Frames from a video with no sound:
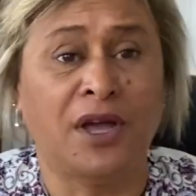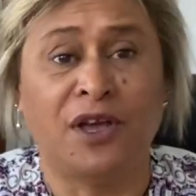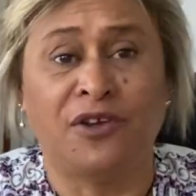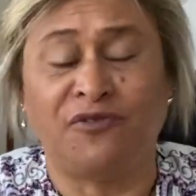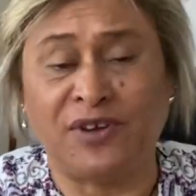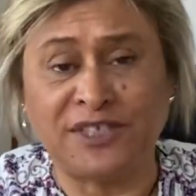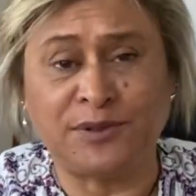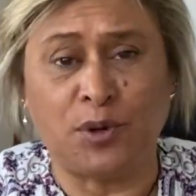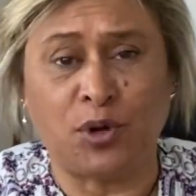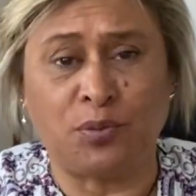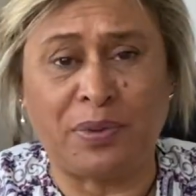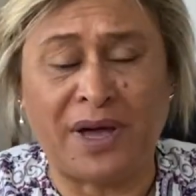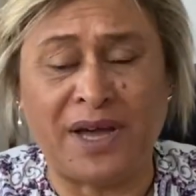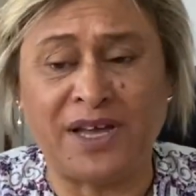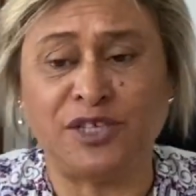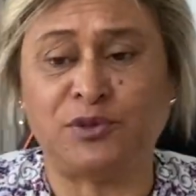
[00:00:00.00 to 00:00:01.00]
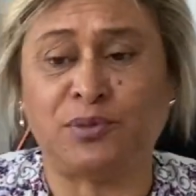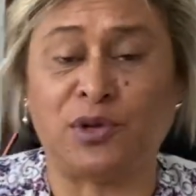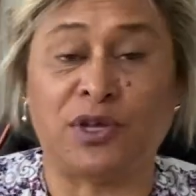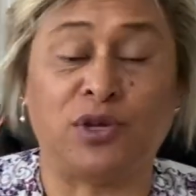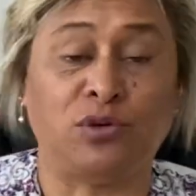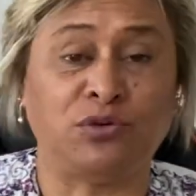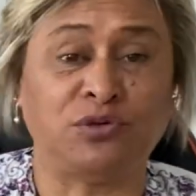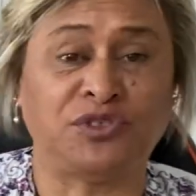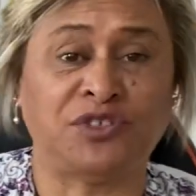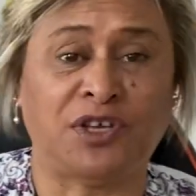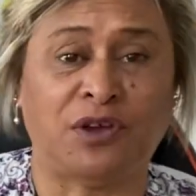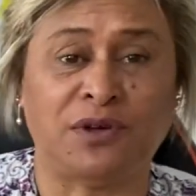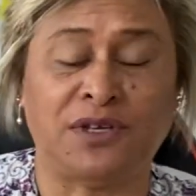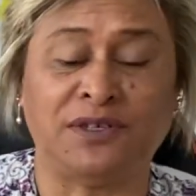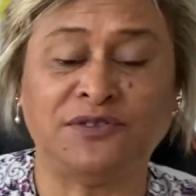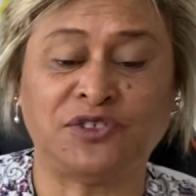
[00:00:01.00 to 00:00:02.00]
Facebook page, and also
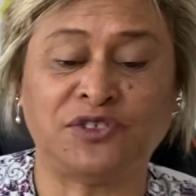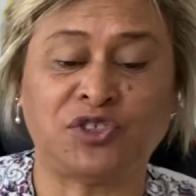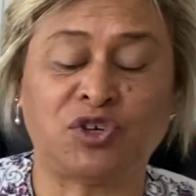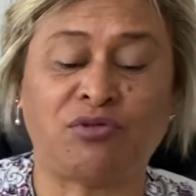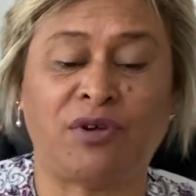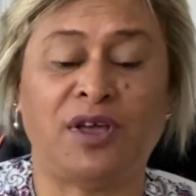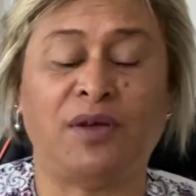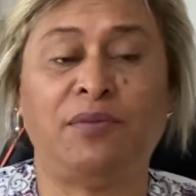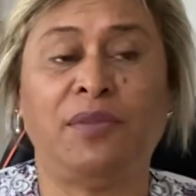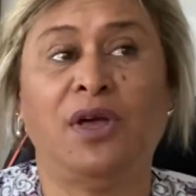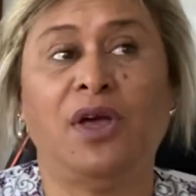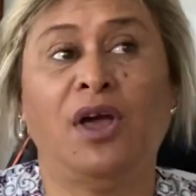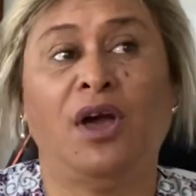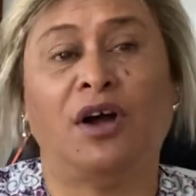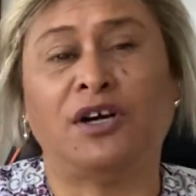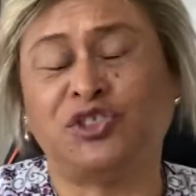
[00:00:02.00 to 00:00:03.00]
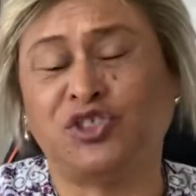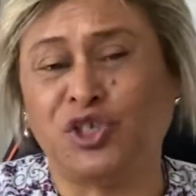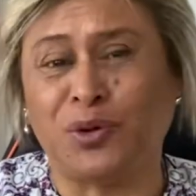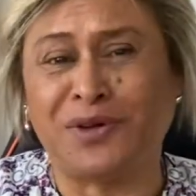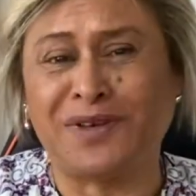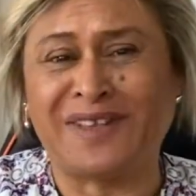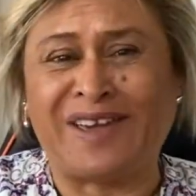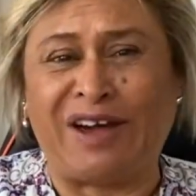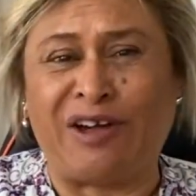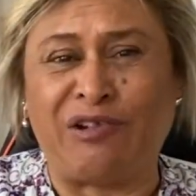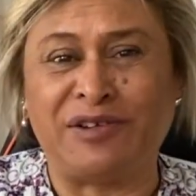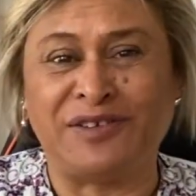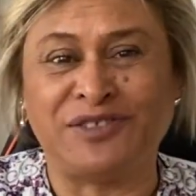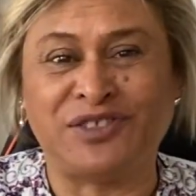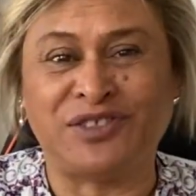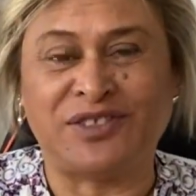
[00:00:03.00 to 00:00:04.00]
an Instagram. I do
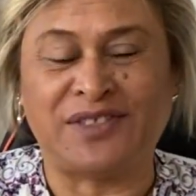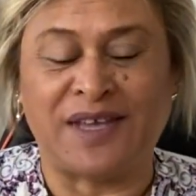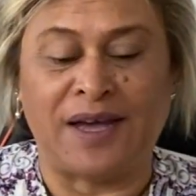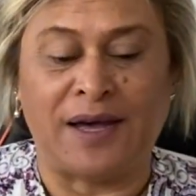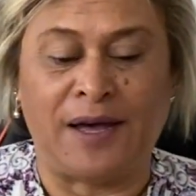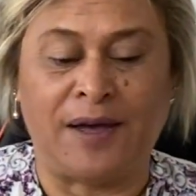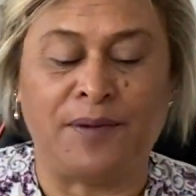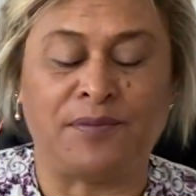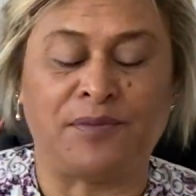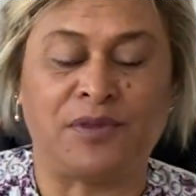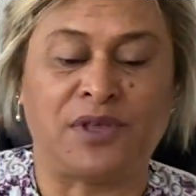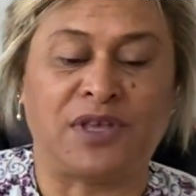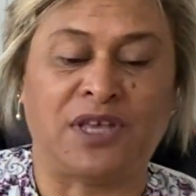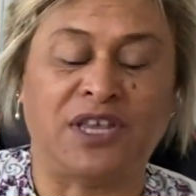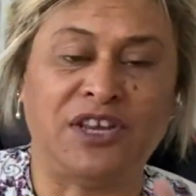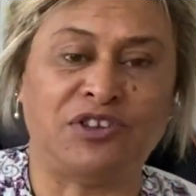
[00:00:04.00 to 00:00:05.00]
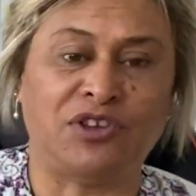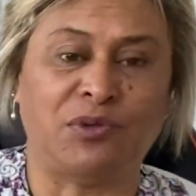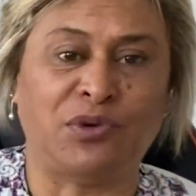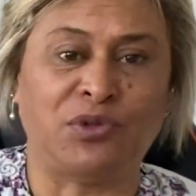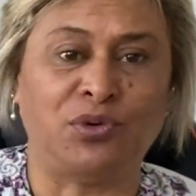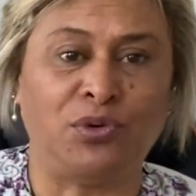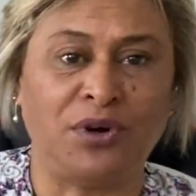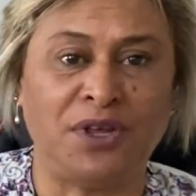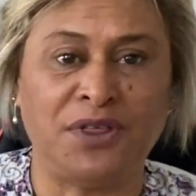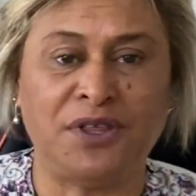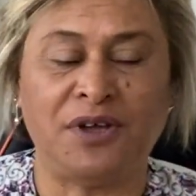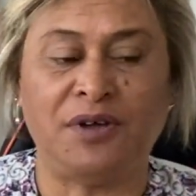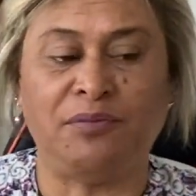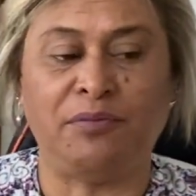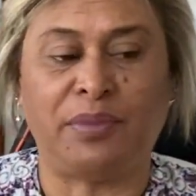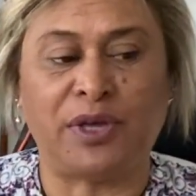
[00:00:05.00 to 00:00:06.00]
encourage connecting with all of
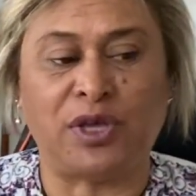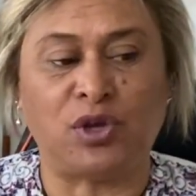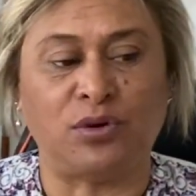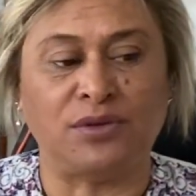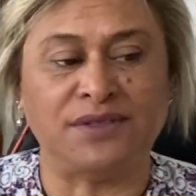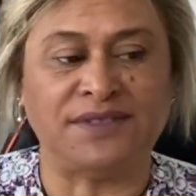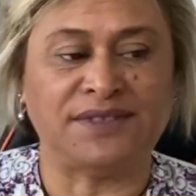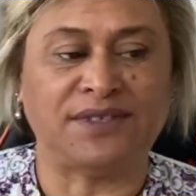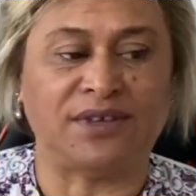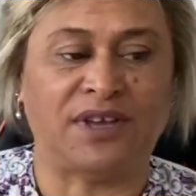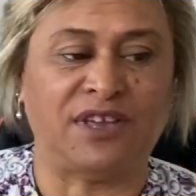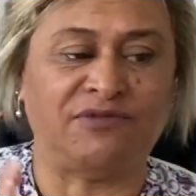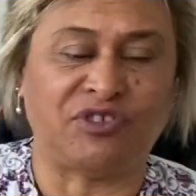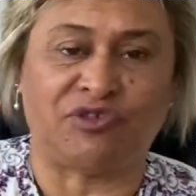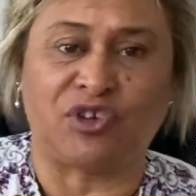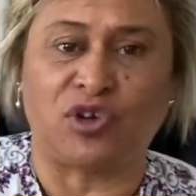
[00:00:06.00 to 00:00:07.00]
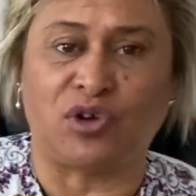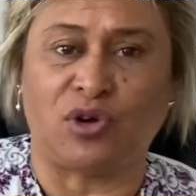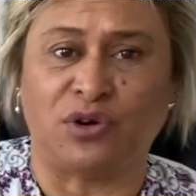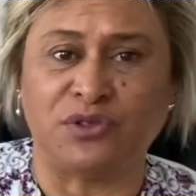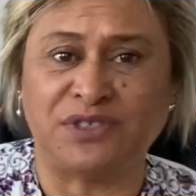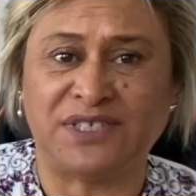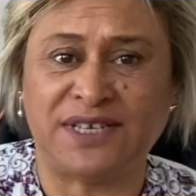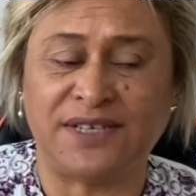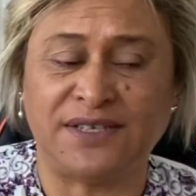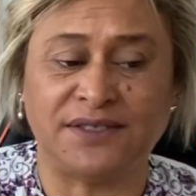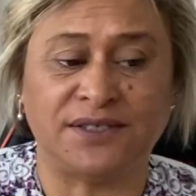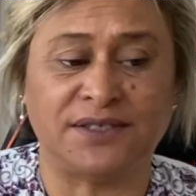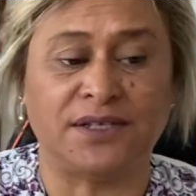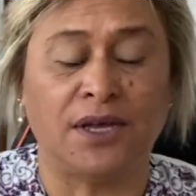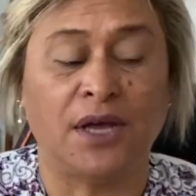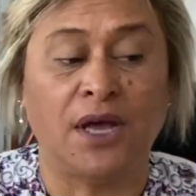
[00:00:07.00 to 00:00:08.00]
them because I have different
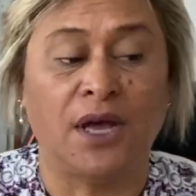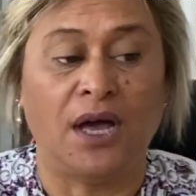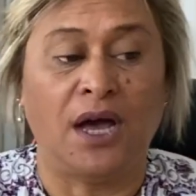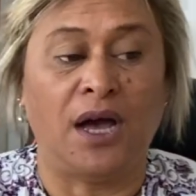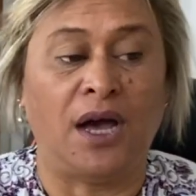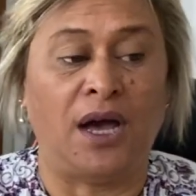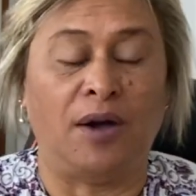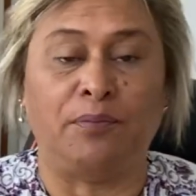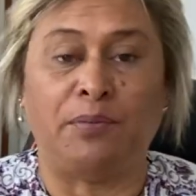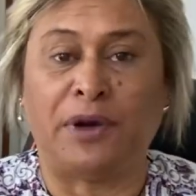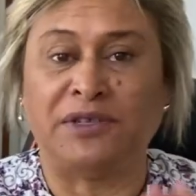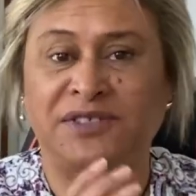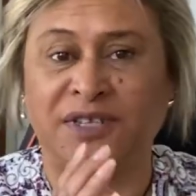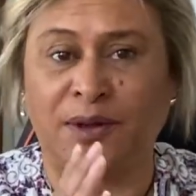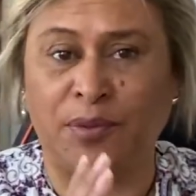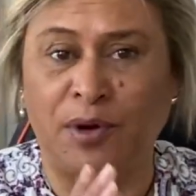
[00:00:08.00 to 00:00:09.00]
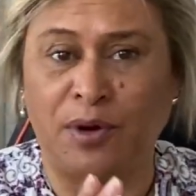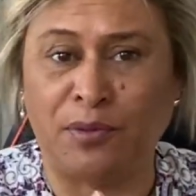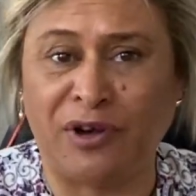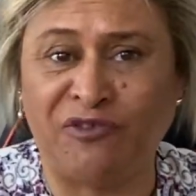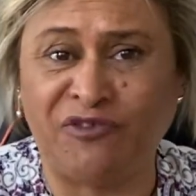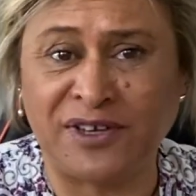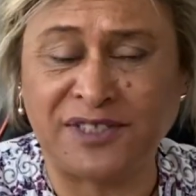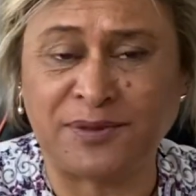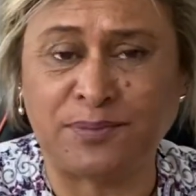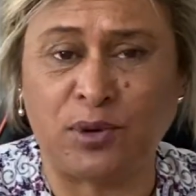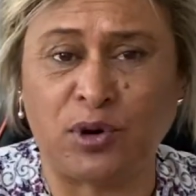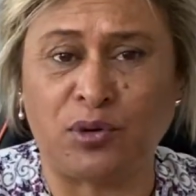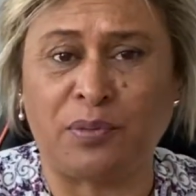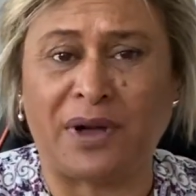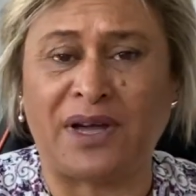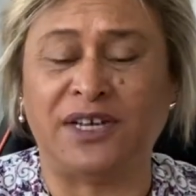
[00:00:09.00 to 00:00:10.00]
content posted up on my
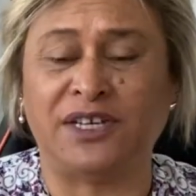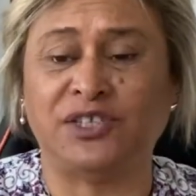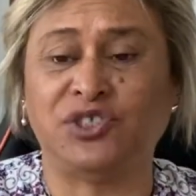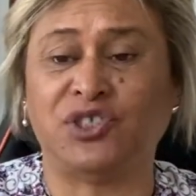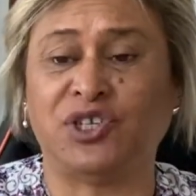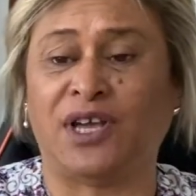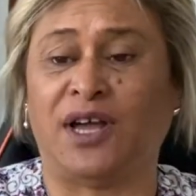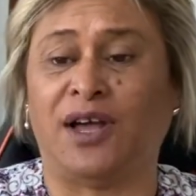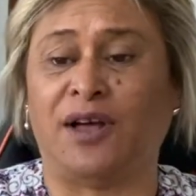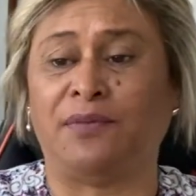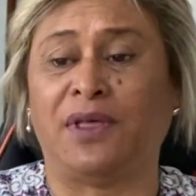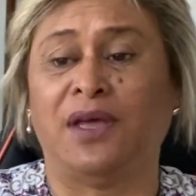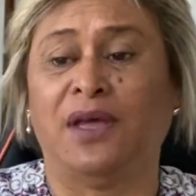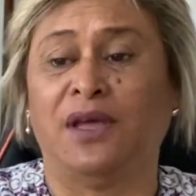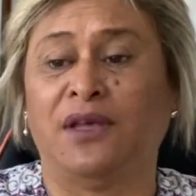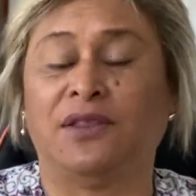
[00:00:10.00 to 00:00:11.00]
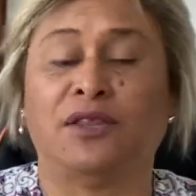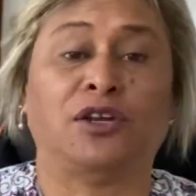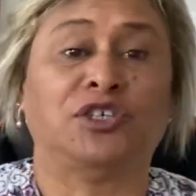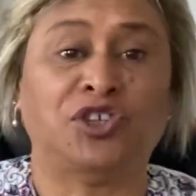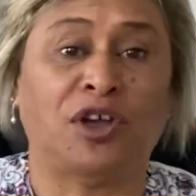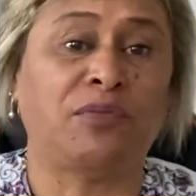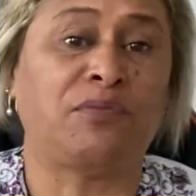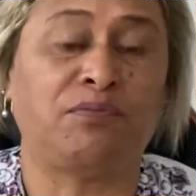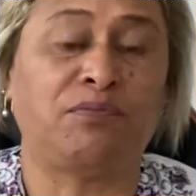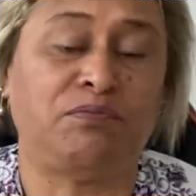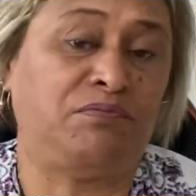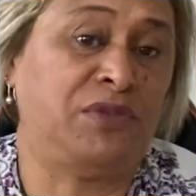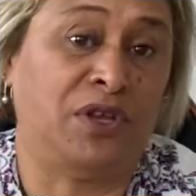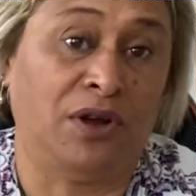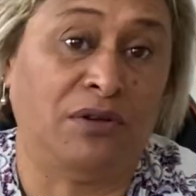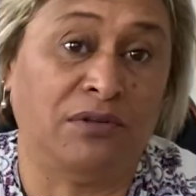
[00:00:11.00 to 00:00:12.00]
Facebook page that I
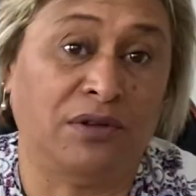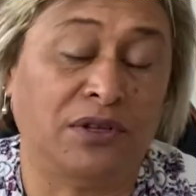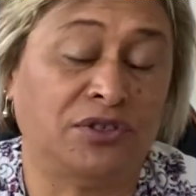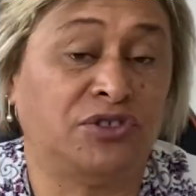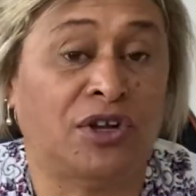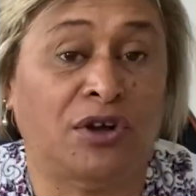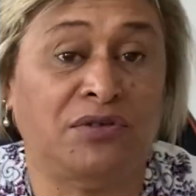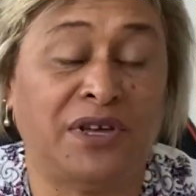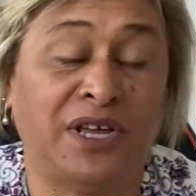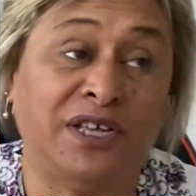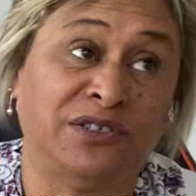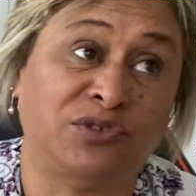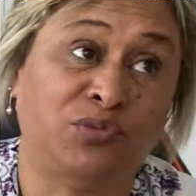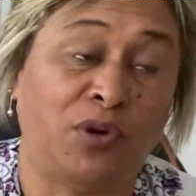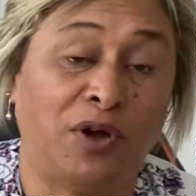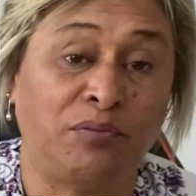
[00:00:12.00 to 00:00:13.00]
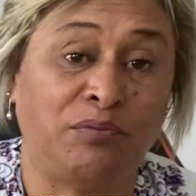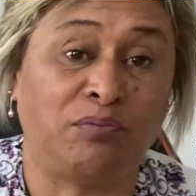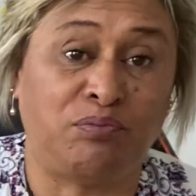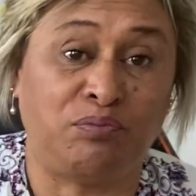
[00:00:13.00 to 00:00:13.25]
don't and won't